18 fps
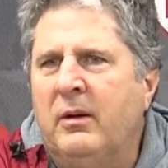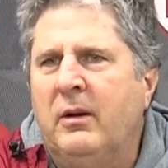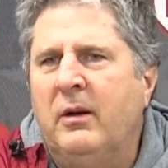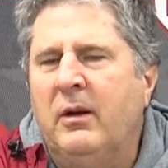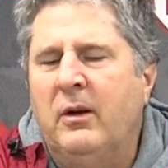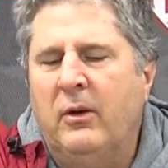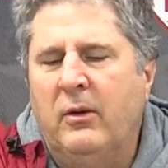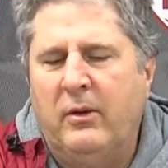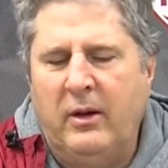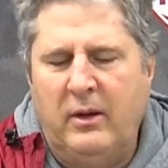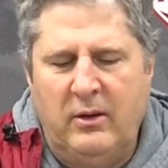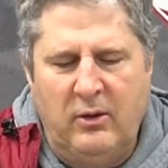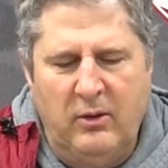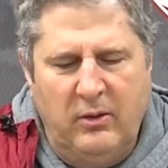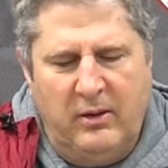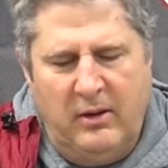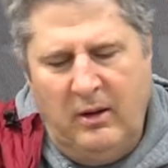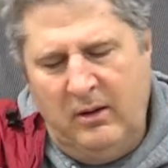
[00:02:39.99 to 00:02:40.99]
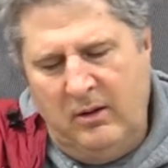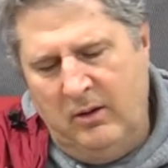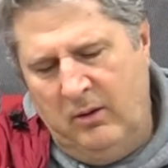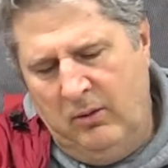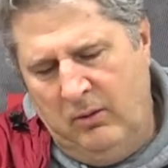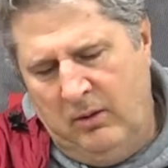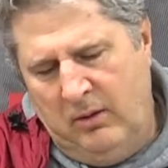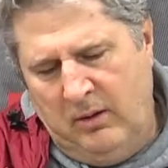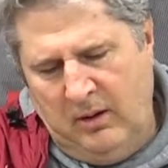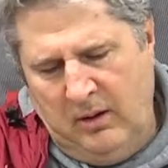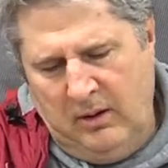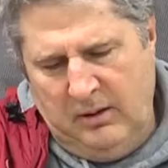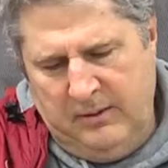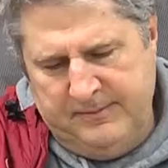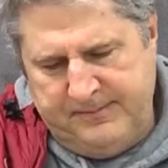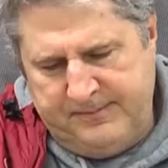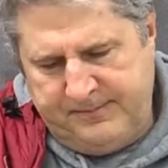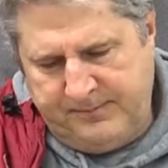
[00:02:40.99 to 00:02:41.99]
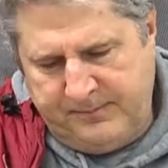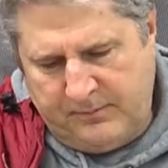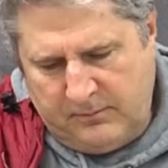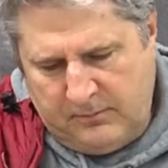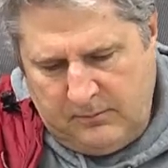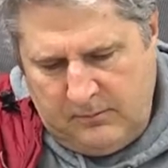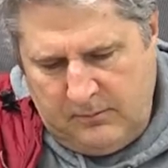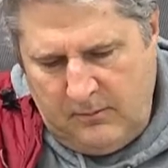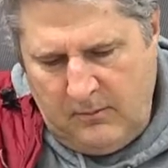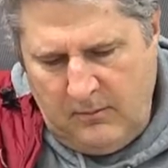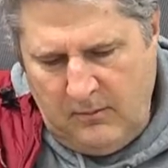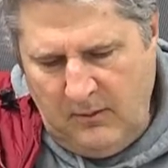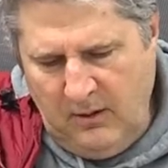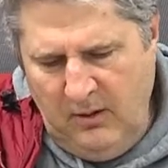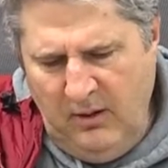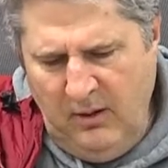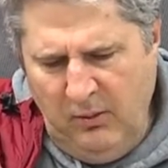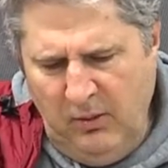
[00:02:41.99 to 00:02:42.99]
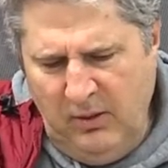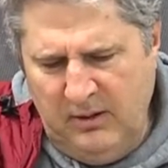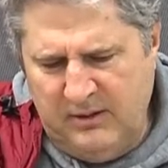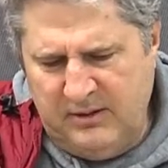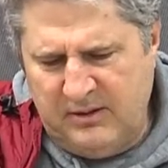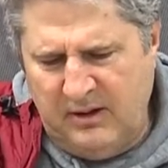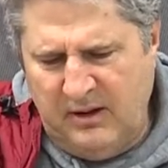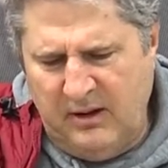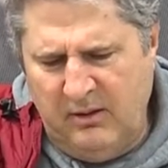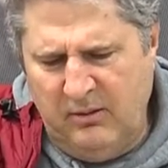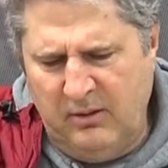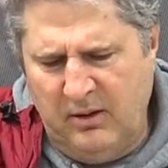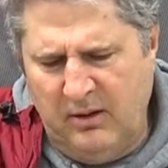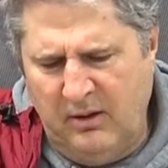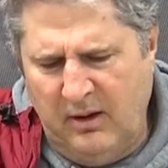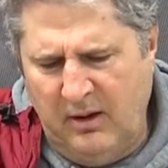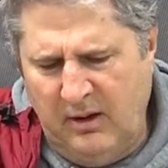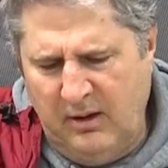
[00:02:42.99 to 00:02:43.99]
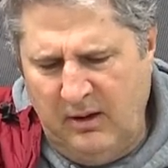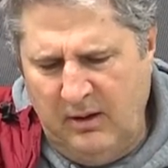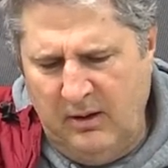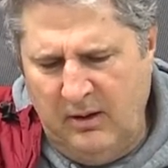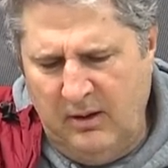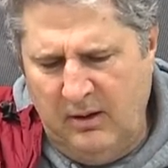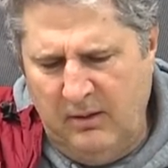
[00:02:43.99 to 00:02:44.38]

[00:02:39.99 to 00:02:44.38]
You know, they do what they do, and they're really sound, and they,